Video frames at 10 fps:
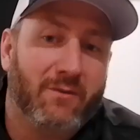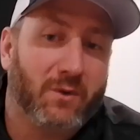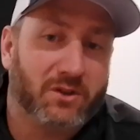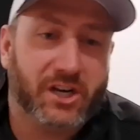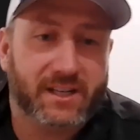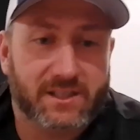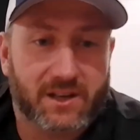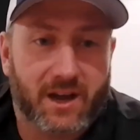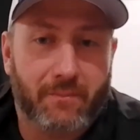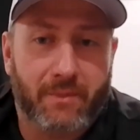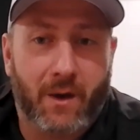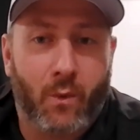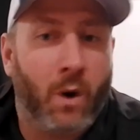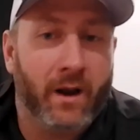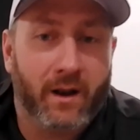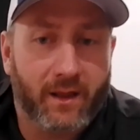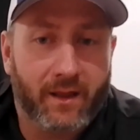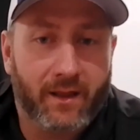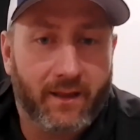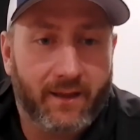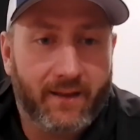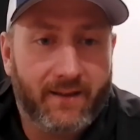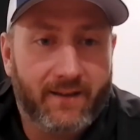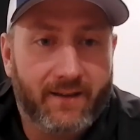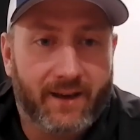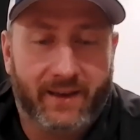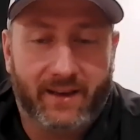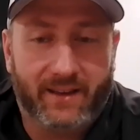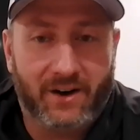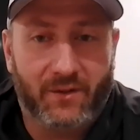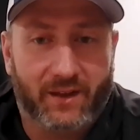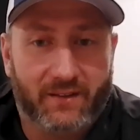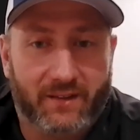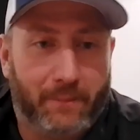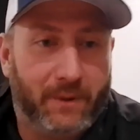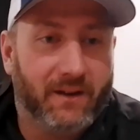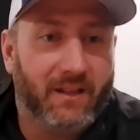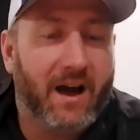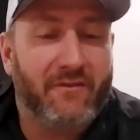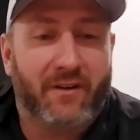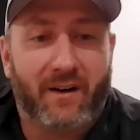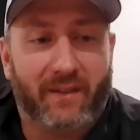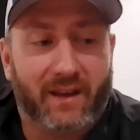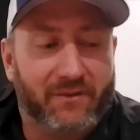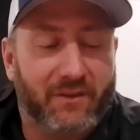of them will chase up that one. And they peel off around like